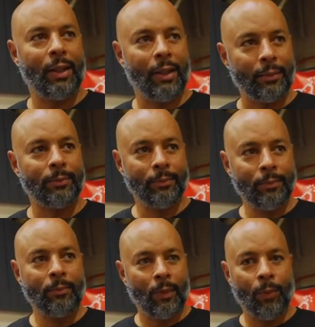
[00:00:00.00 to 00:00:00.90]
Yeah. Oh,
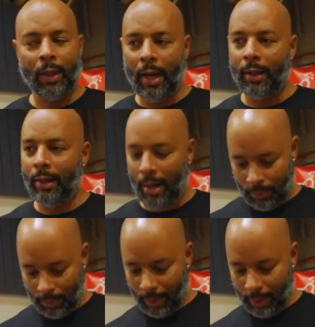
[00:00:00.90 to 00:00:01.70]
dang. Without I, a doubt.